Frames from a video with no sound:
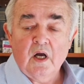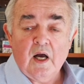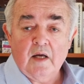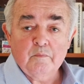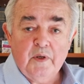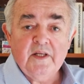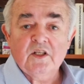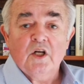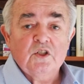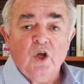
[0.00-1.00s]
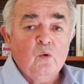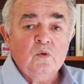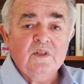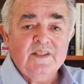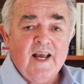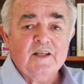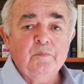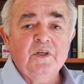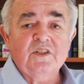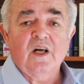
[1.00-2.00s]
And please don't get
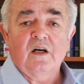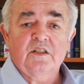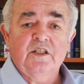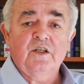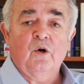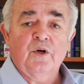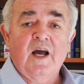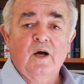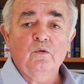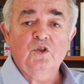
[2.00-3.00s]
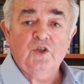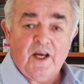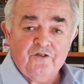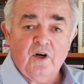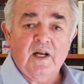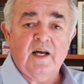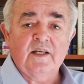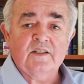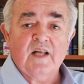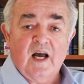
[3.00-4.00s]
me started on how
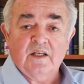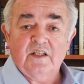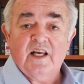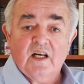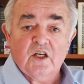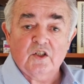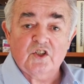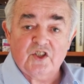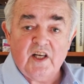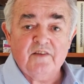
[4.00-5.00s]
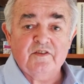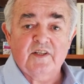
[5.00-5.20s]
generalized and ill-conceived